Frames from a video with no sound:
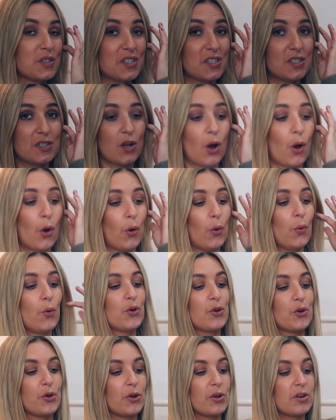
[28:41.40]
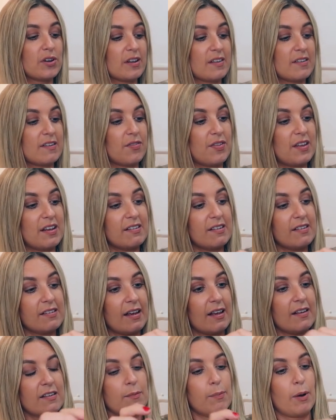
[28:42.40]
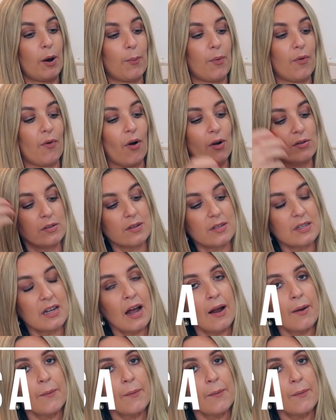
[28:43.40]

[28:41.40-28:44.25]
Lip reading: was so good. So this is Isabel Marant,